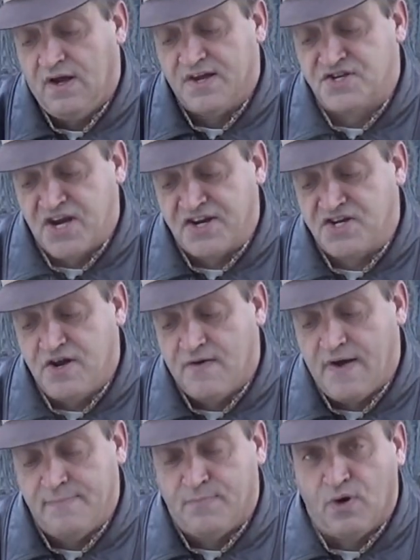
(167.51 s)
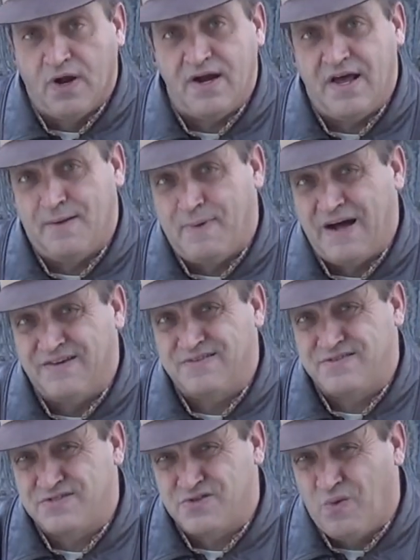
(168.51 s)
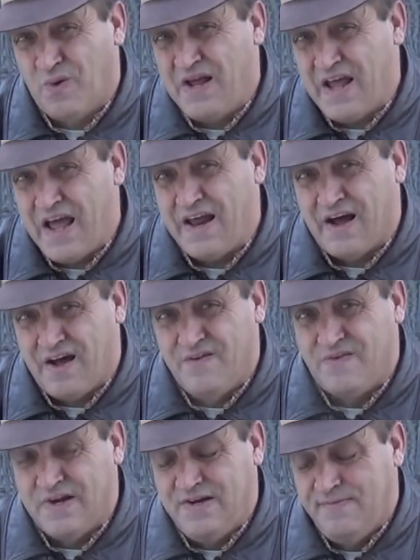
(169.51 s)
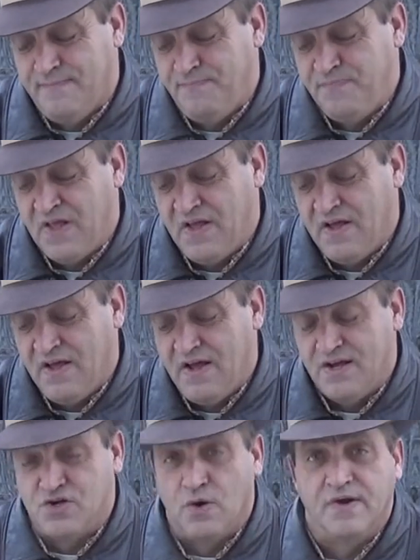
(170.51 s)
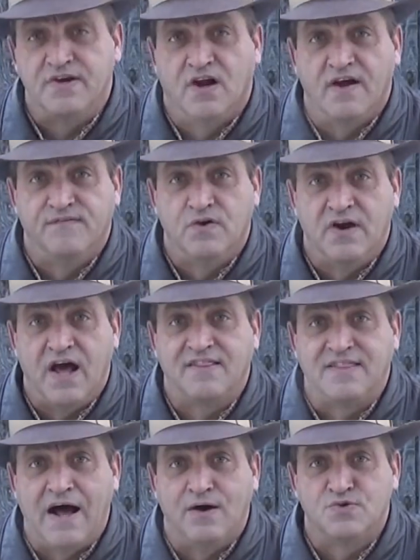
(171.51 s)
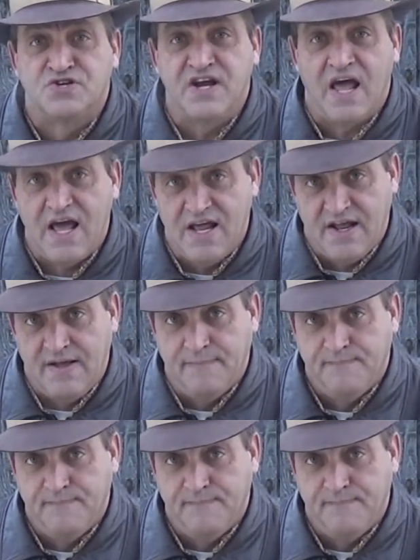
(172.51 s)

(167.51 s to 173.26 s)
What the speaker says: A 60 grain bullet at about 2,800 is only delivering 1,080.